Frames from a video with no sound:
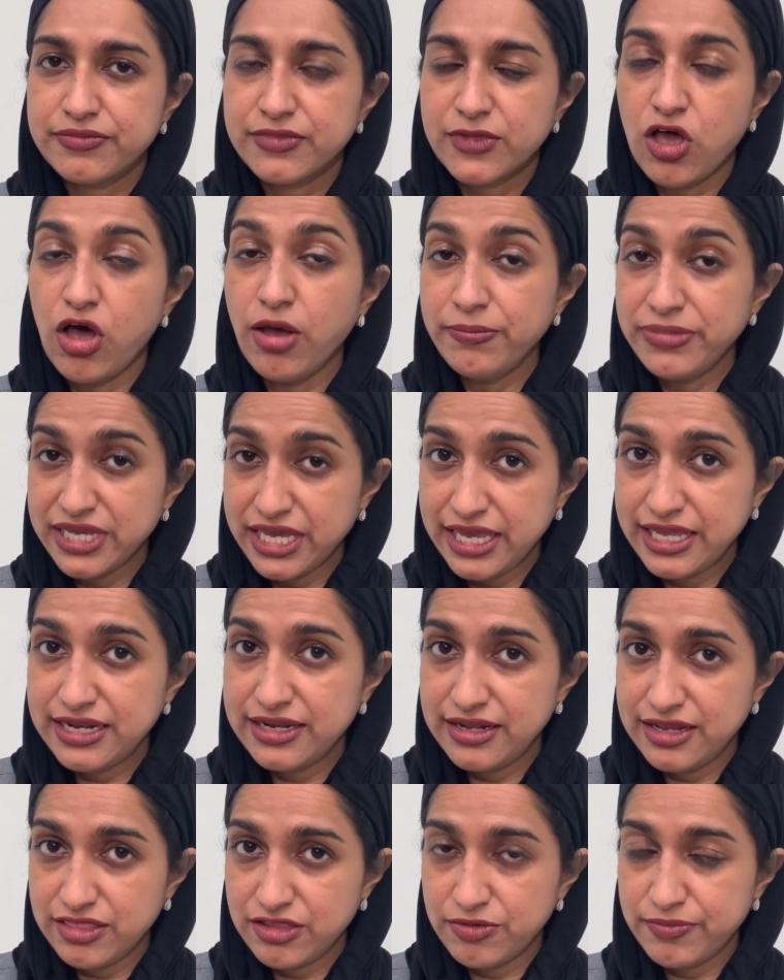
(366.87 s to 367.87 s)

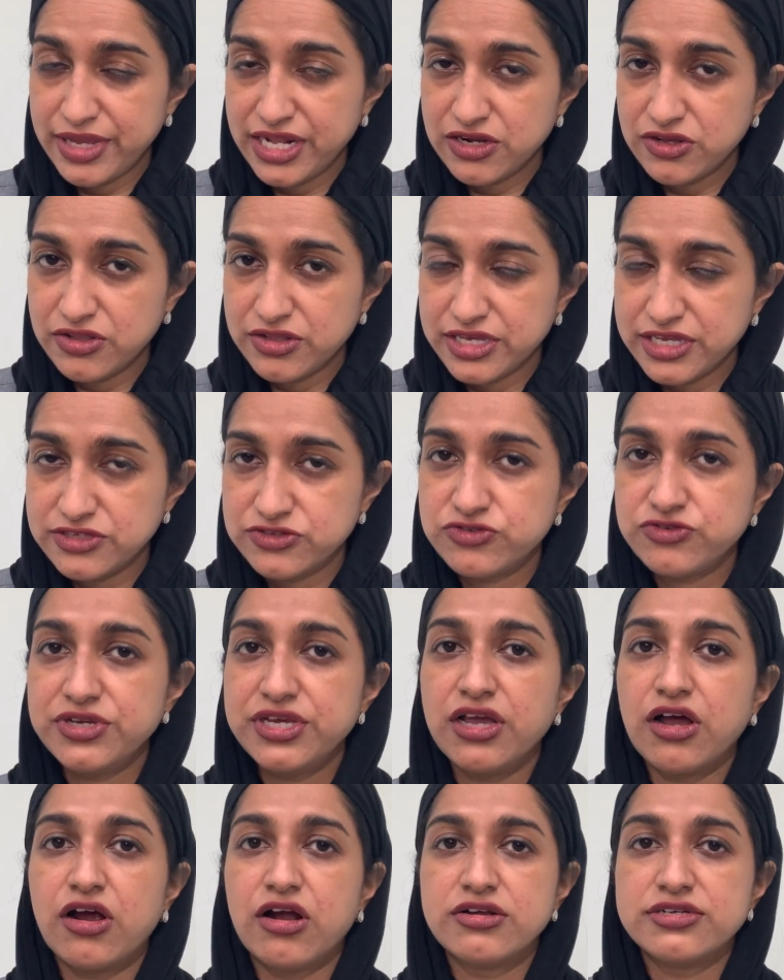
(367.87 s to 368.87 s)
complicated in their medical
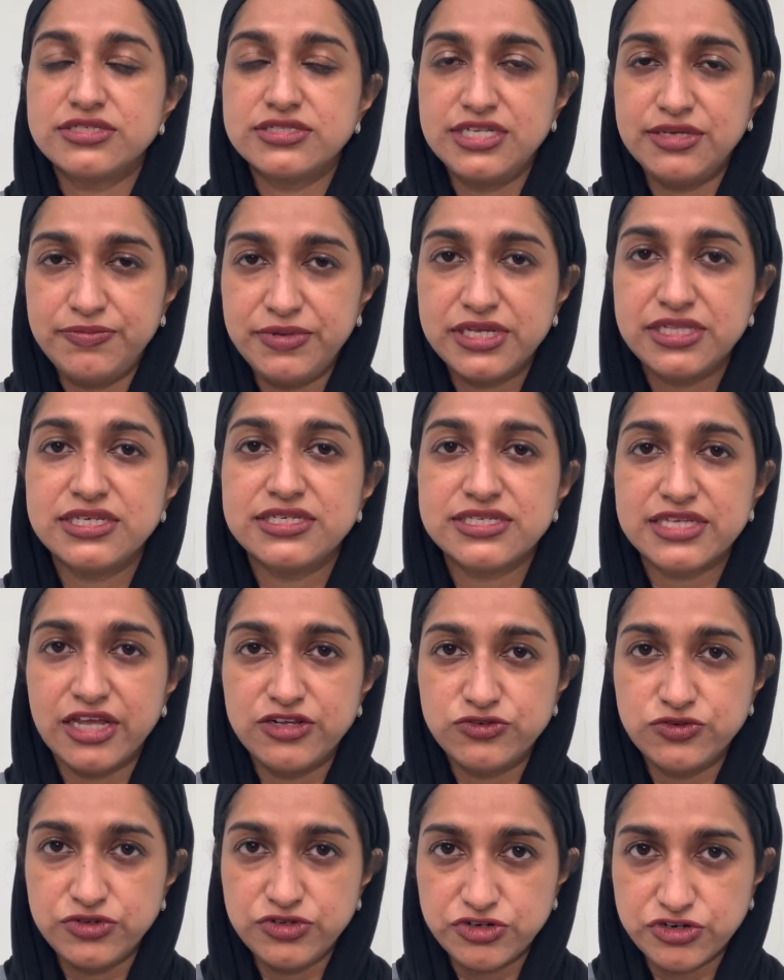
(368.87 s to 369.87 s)
history are typically
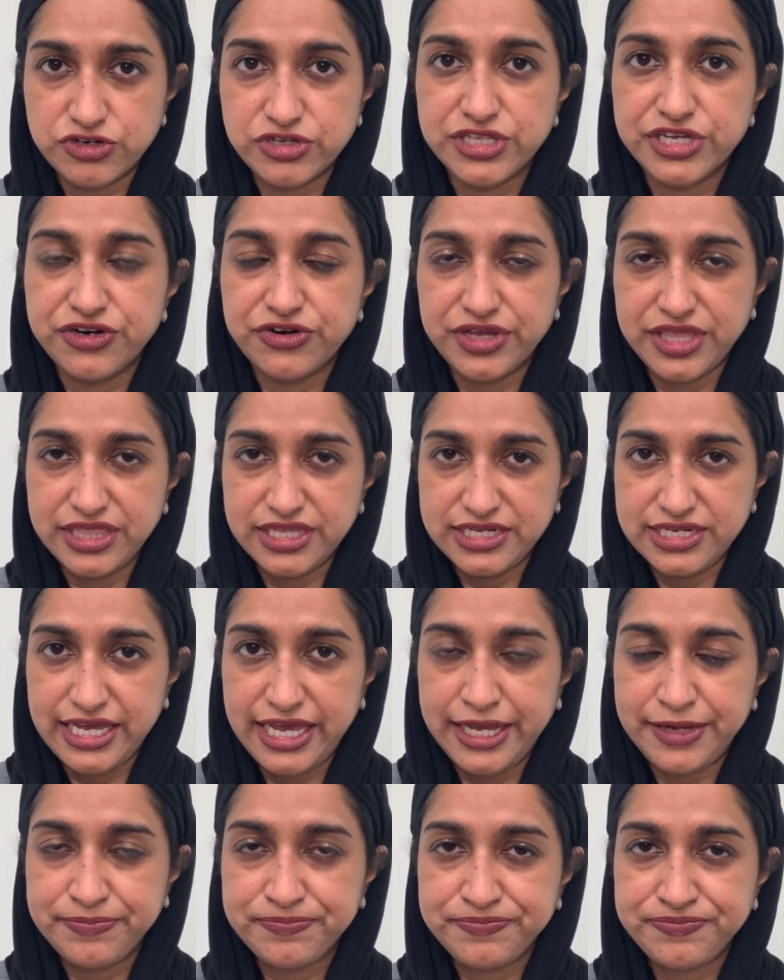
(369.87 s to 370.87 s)
scheduled earlier in the
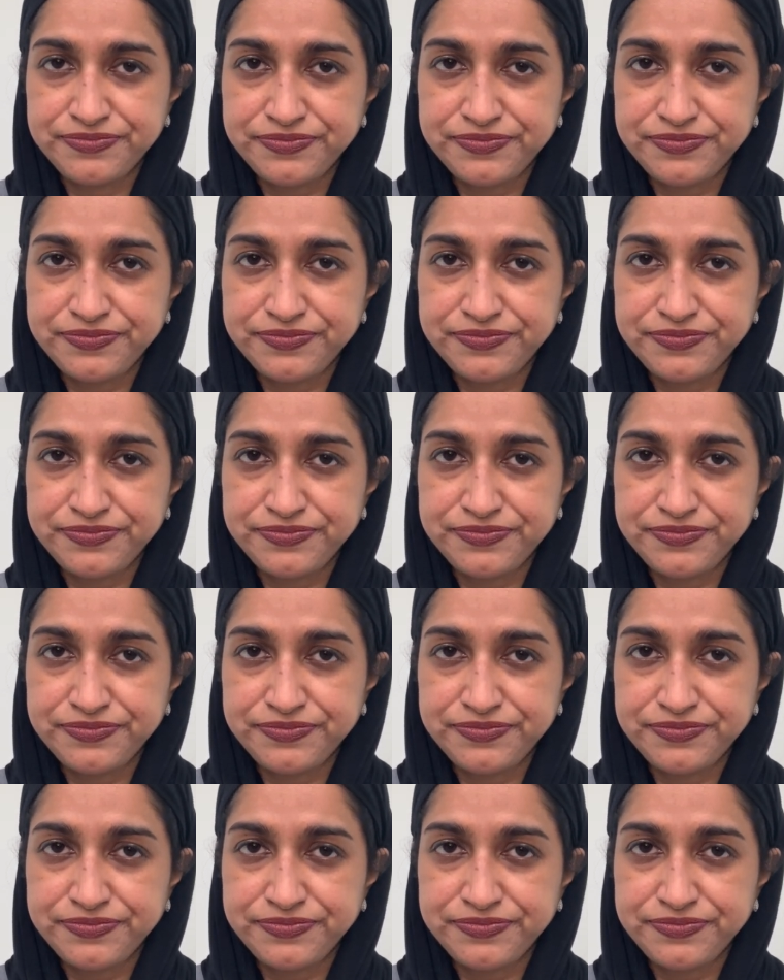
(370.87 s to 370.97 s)
day.